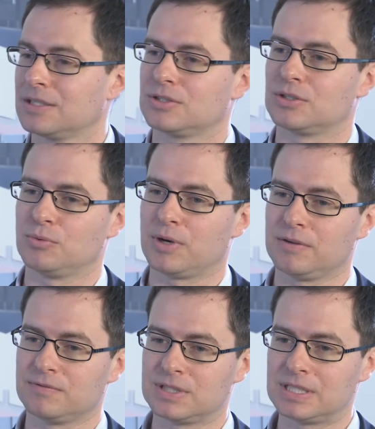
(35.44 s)
So where
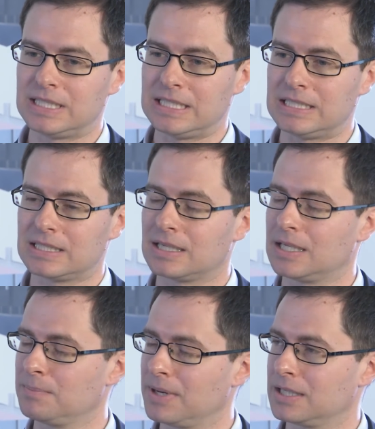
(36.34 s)
you've seen an
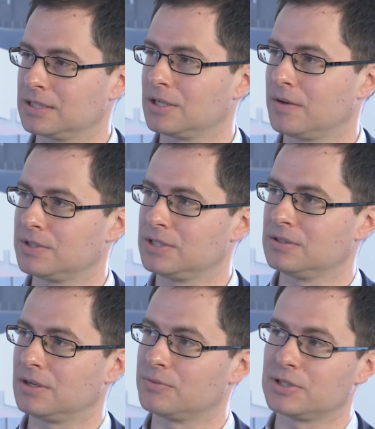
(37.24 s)
impact is
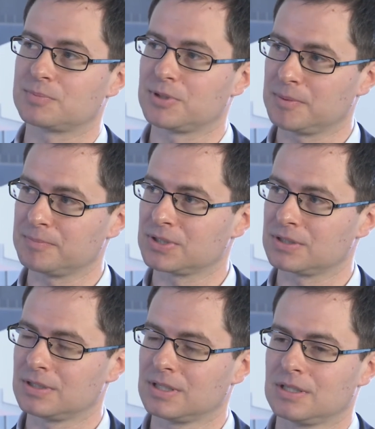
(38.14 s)
obviously on risk
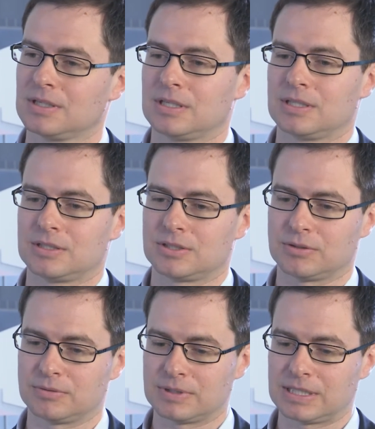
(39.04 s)
premiums.
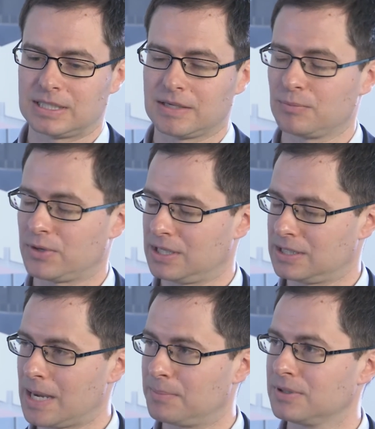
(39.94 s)
So given what
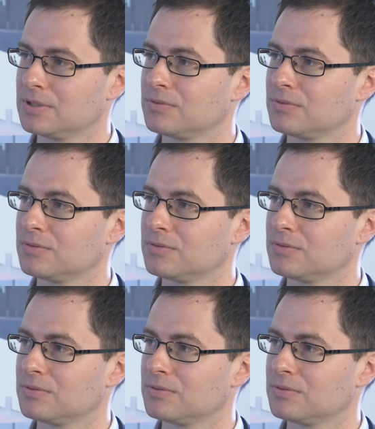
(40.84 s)
has happened,